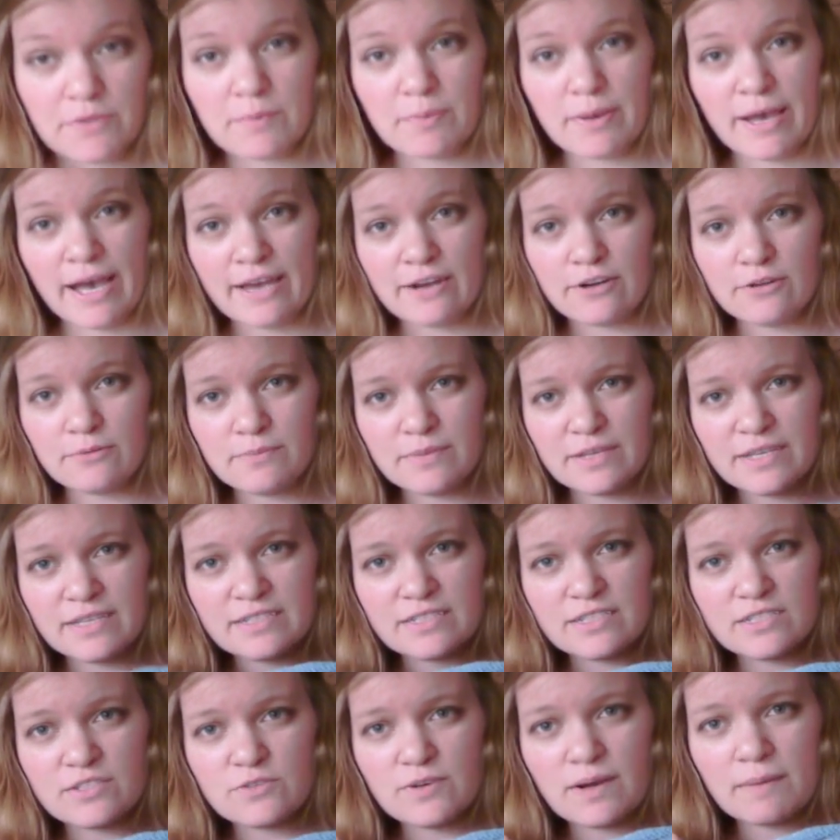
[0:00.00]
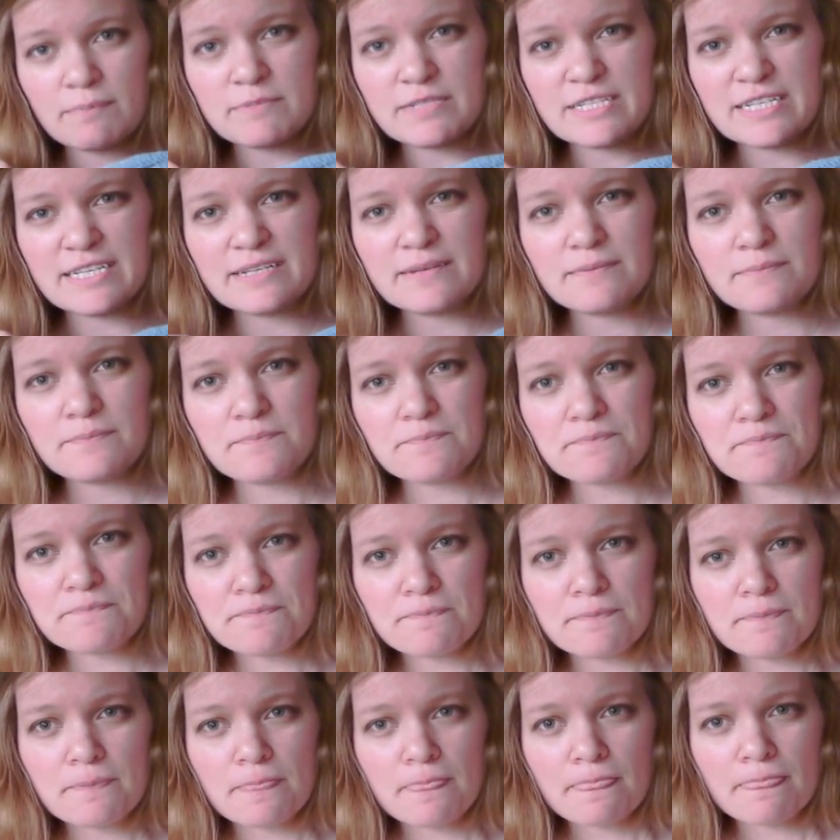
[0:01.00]
the pattern being disrupted.
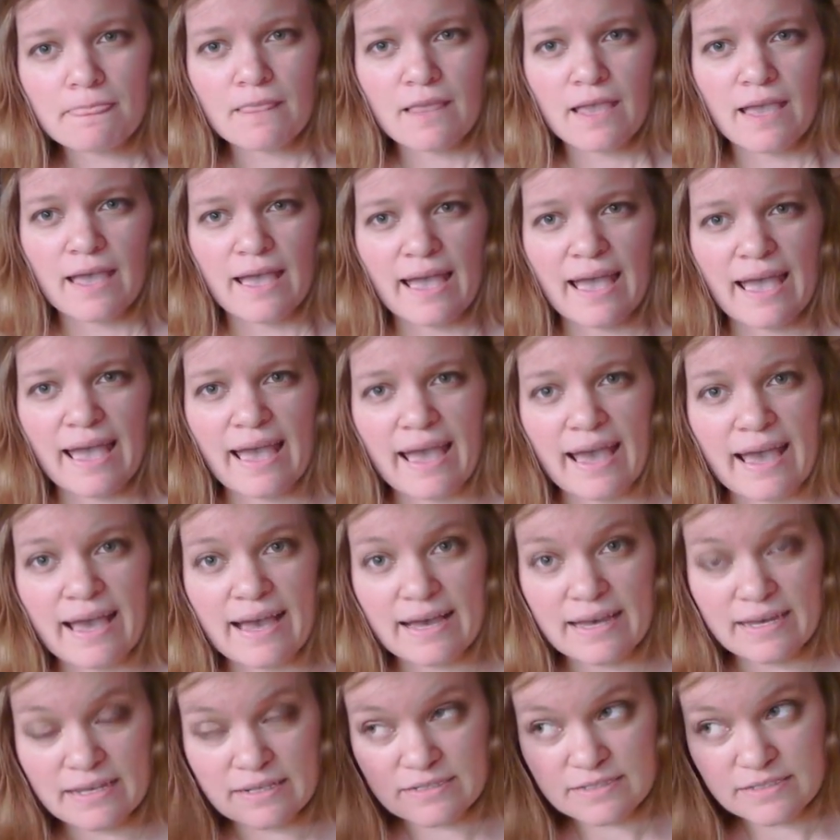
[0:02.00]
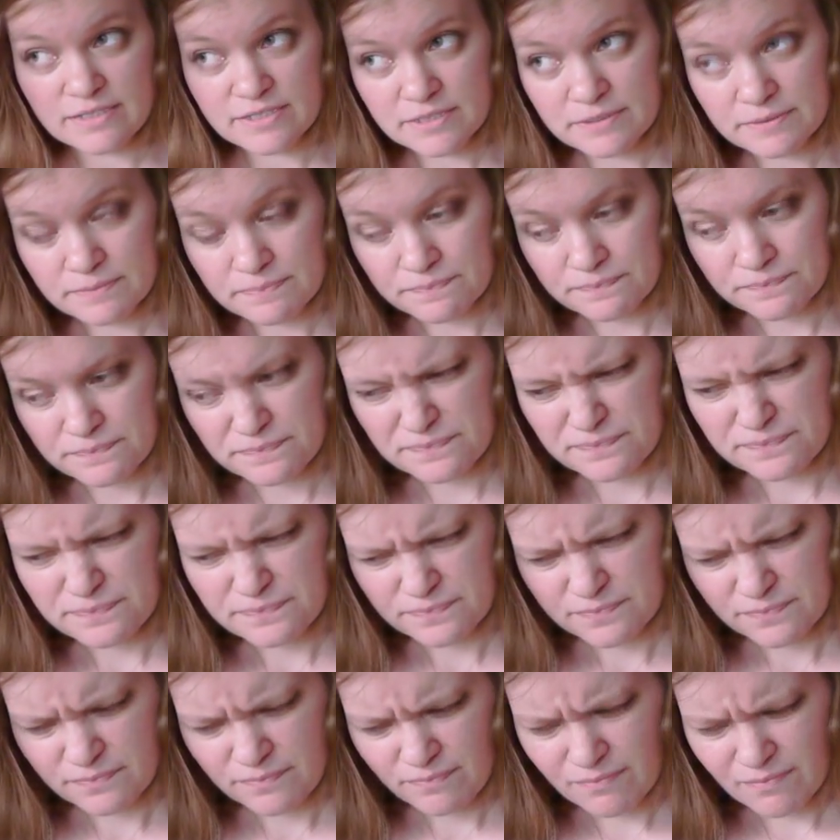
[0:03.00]
And
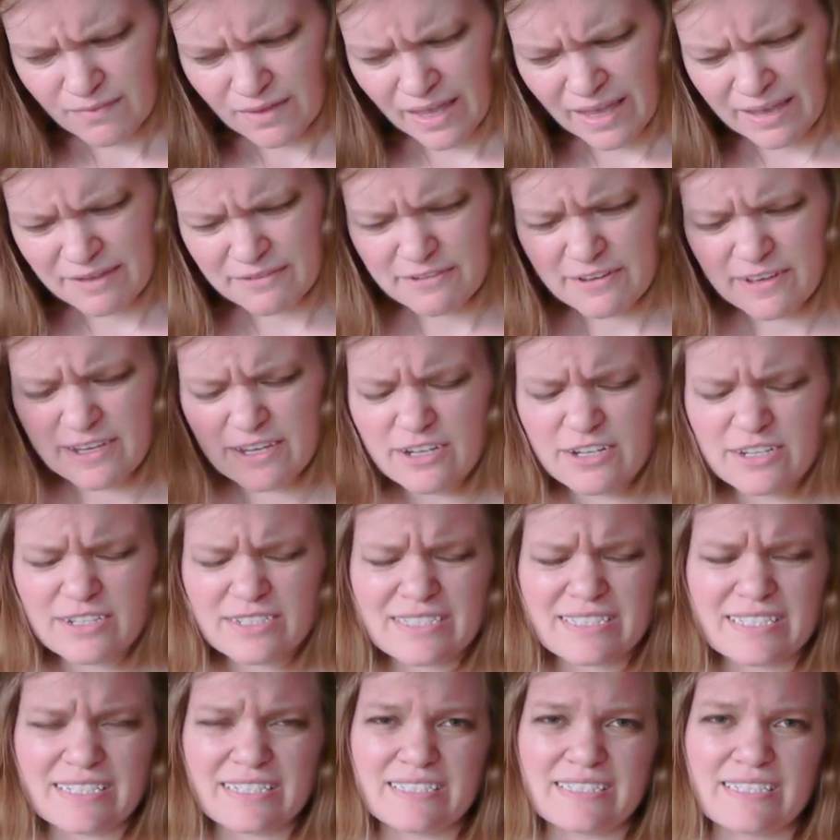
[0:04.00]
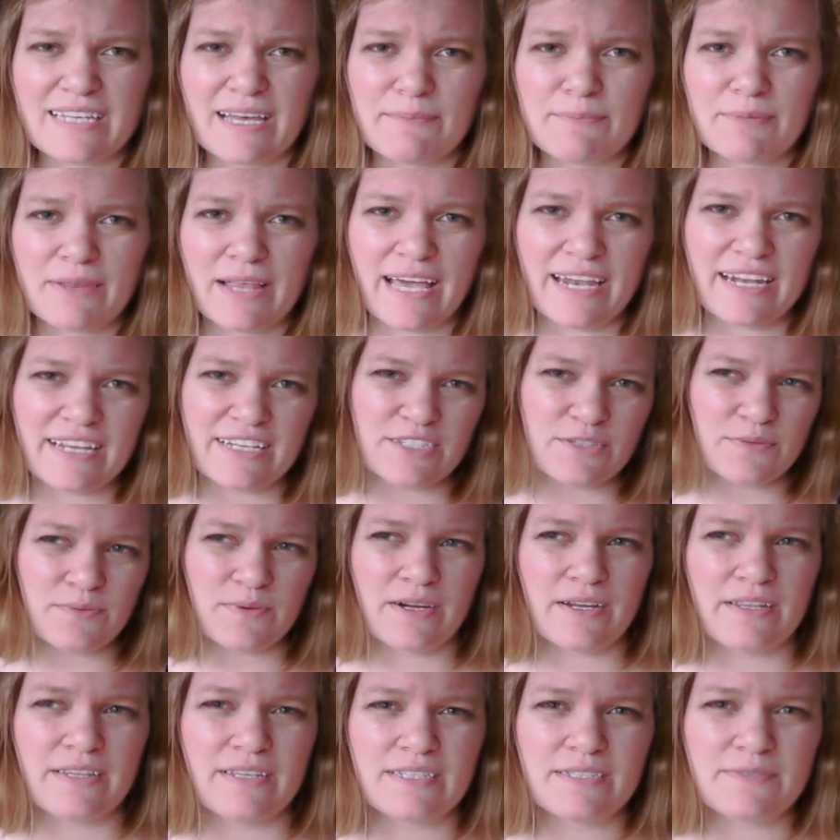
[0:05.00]
I figured since I'm planning to
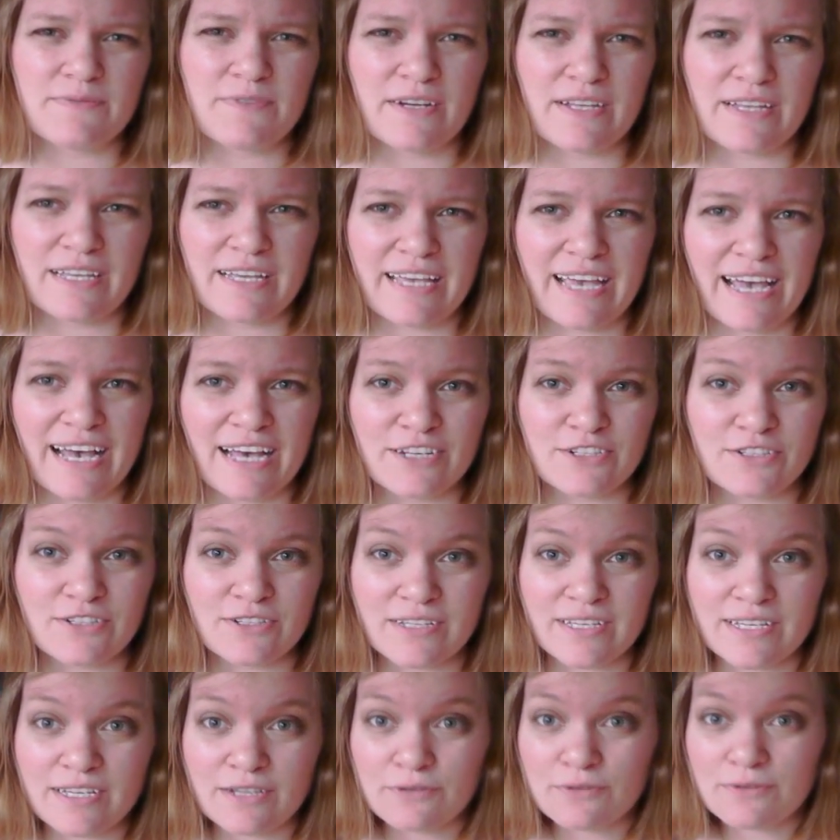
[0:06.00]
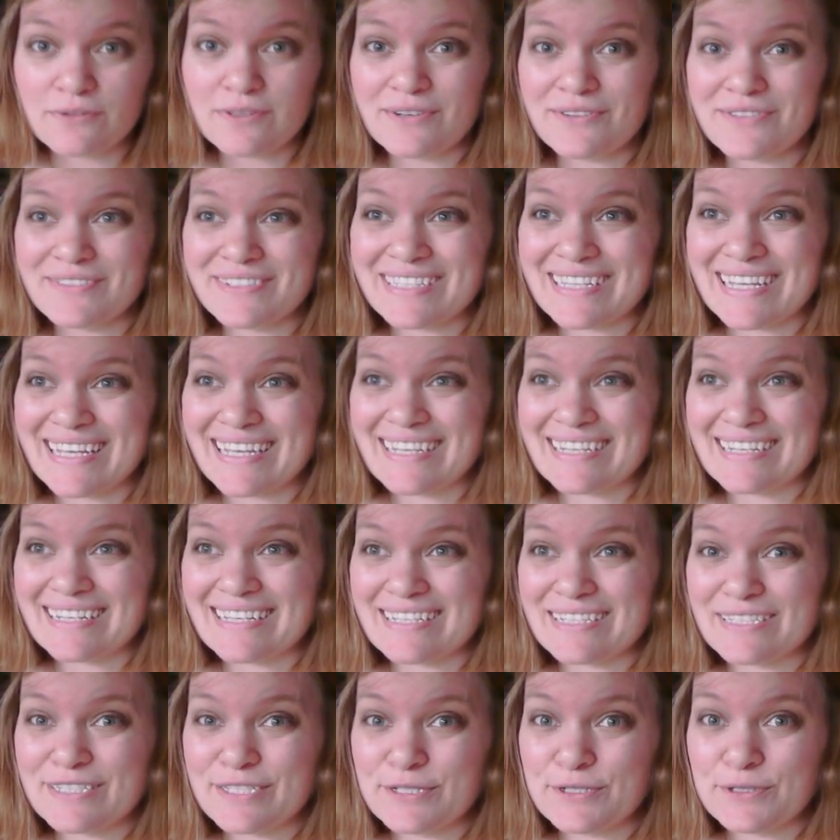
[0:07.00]
wear this fairly casually, ooh, there was
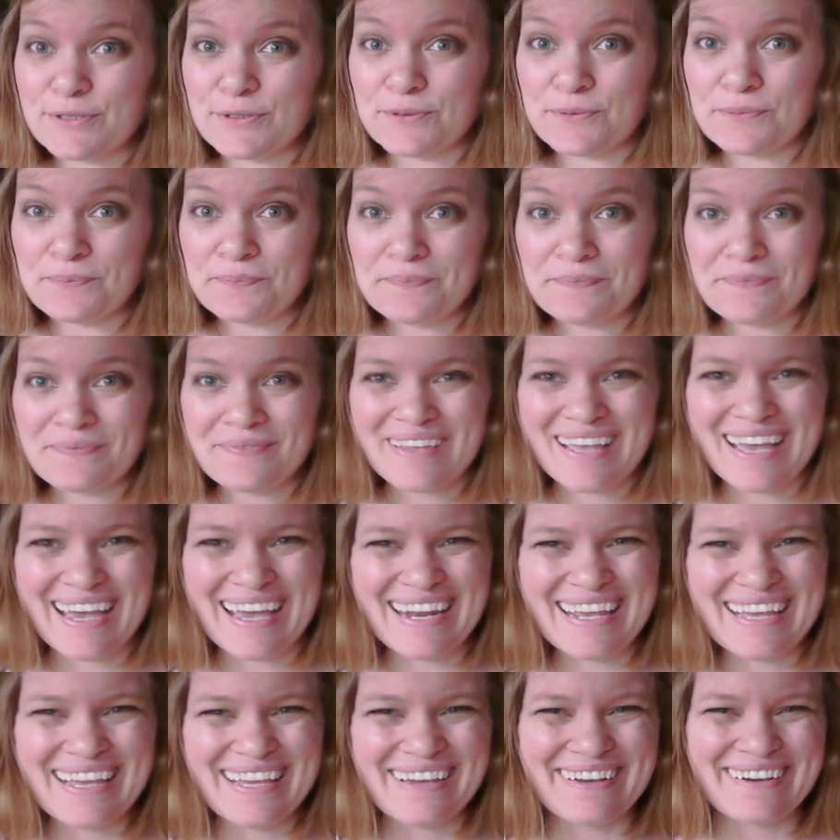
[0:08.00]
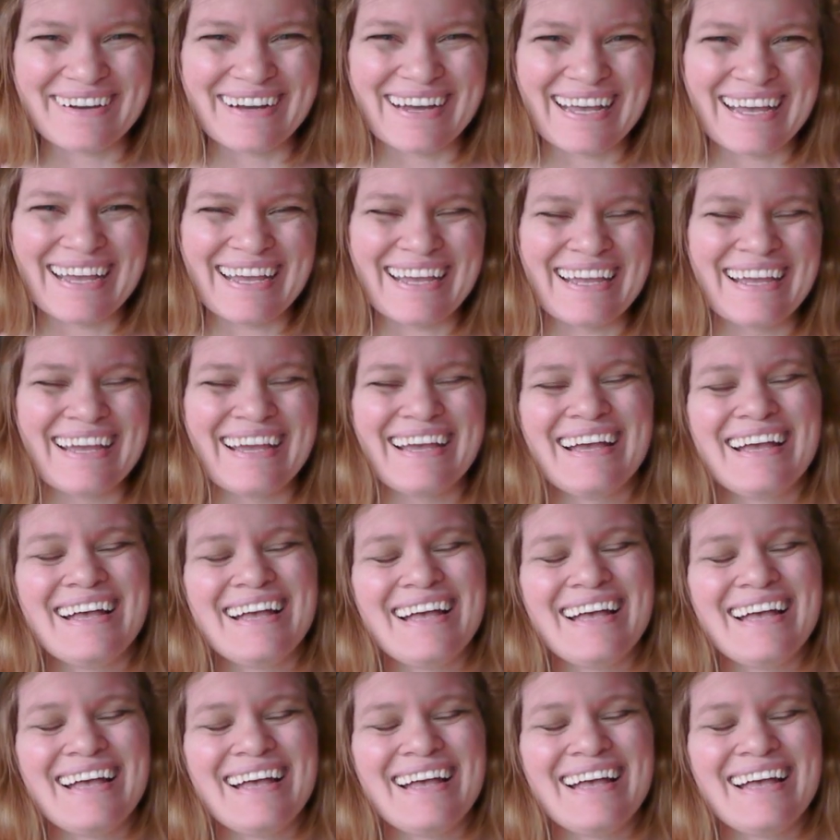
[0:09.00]
lightning too. Anyway,